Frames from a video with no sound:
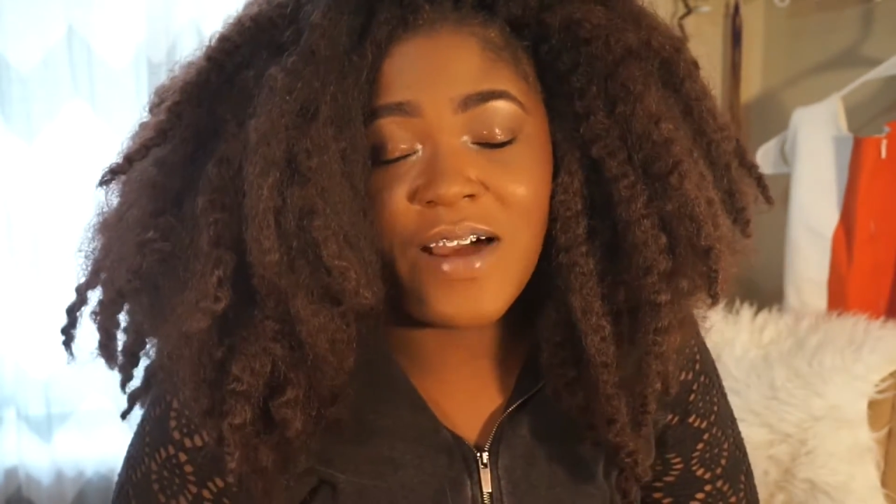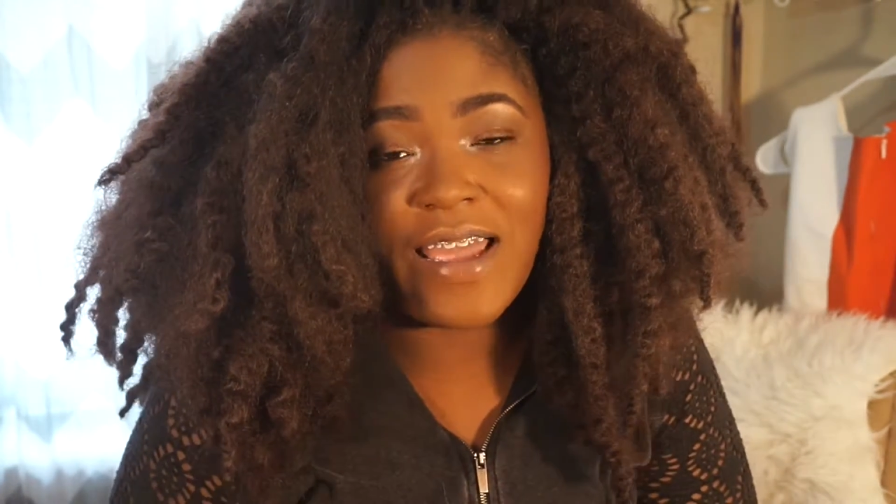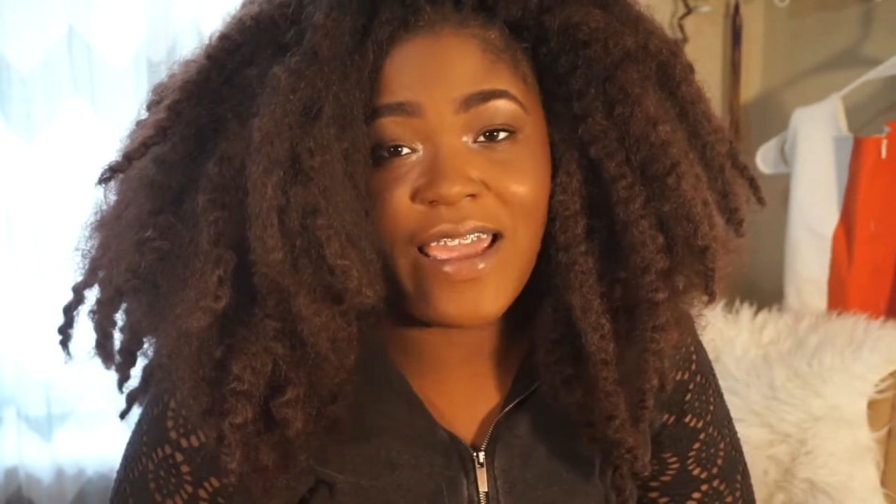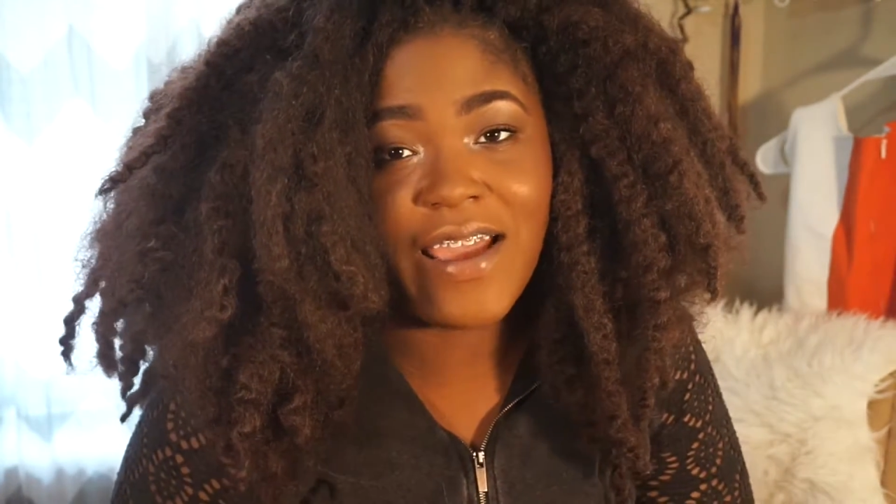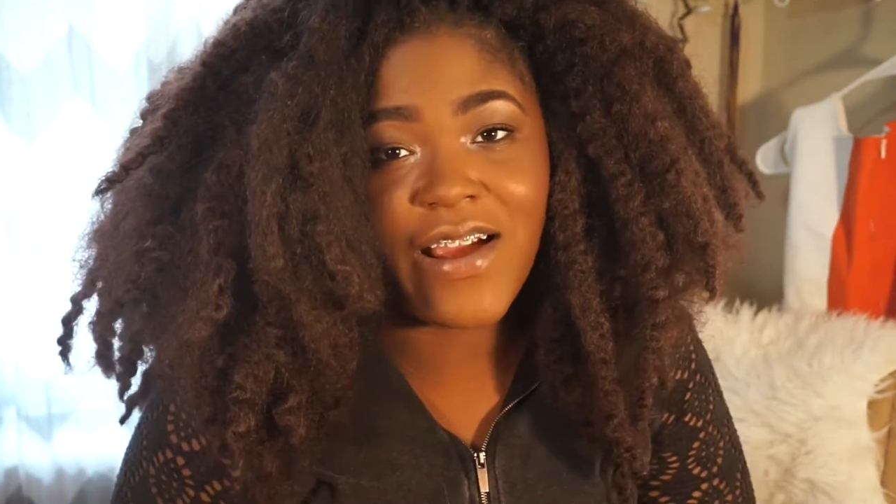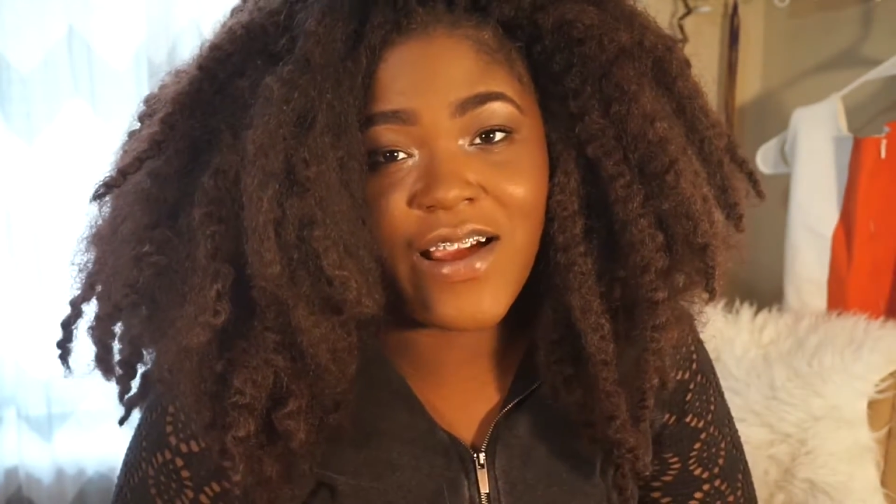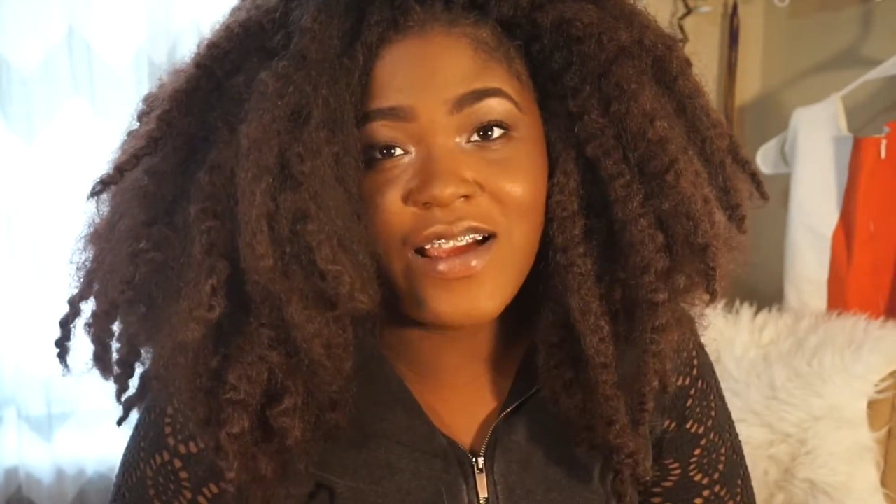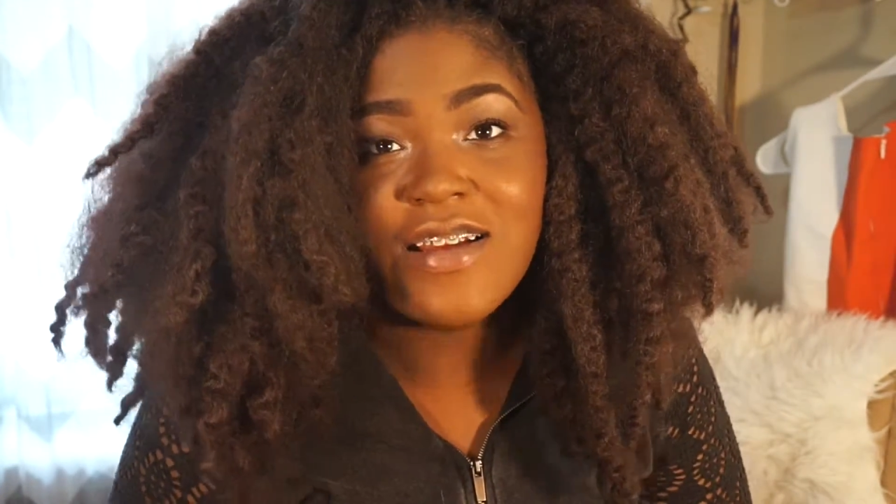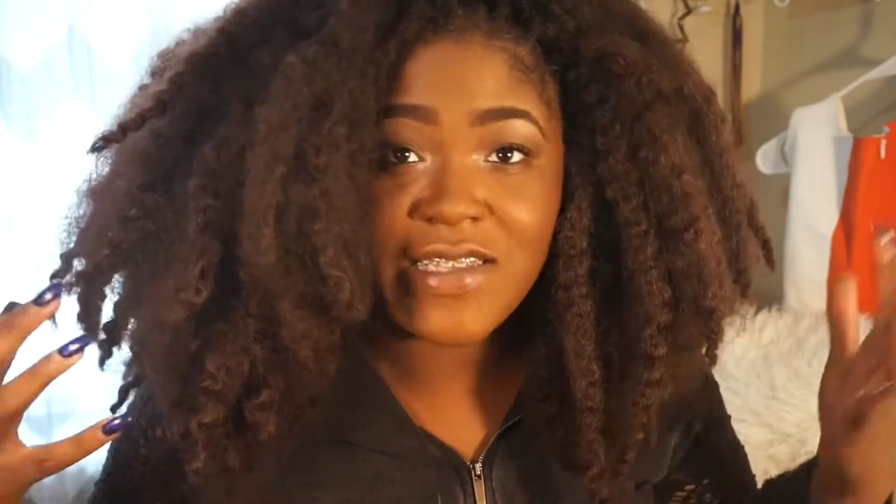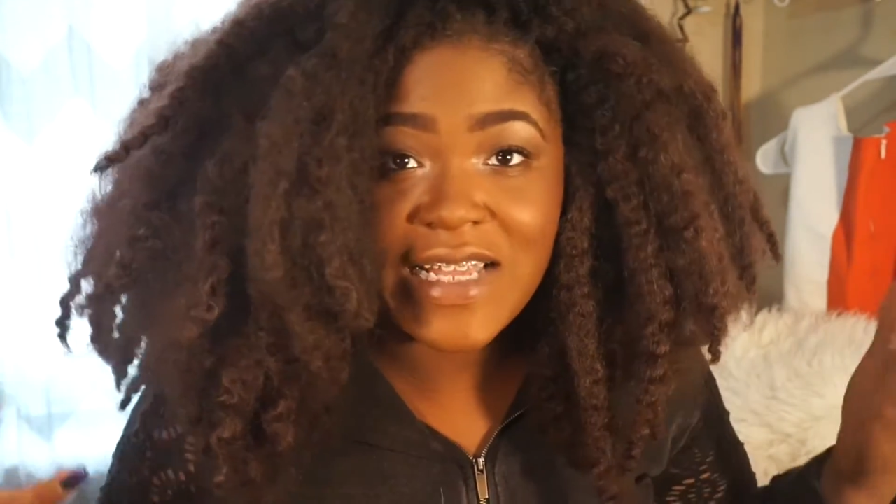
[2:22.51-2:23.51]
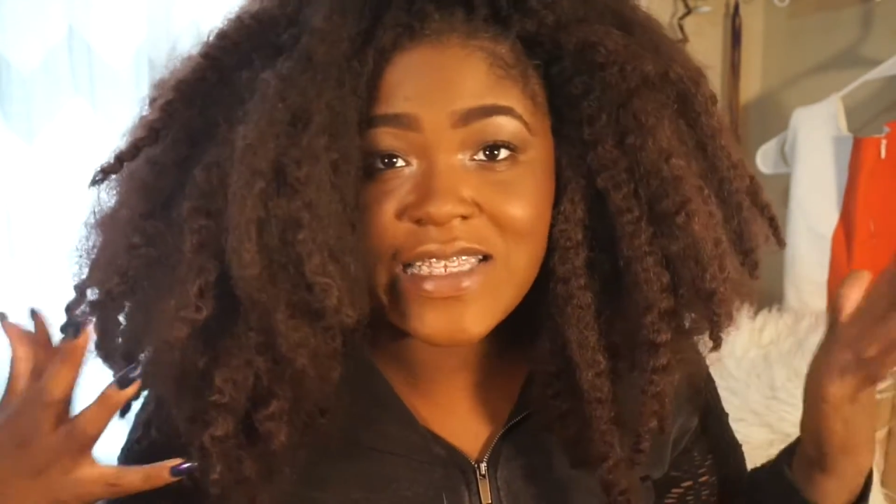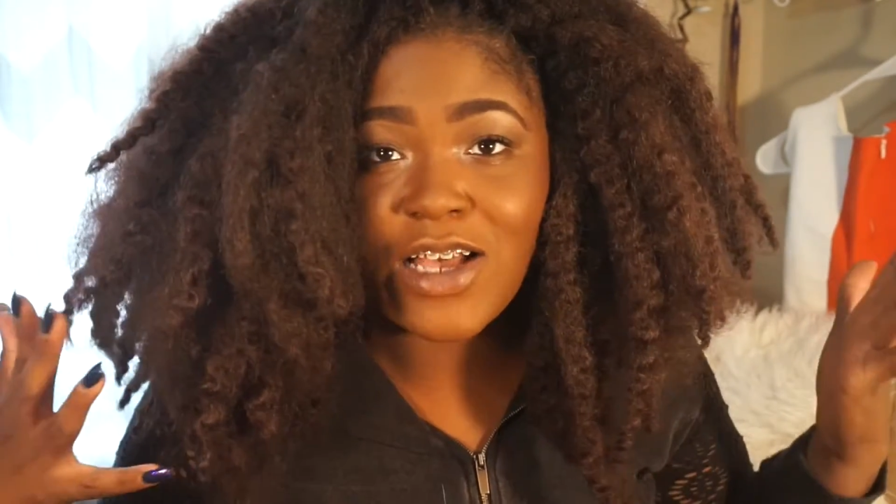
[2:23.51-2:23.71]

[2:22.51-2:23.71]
my hair. So that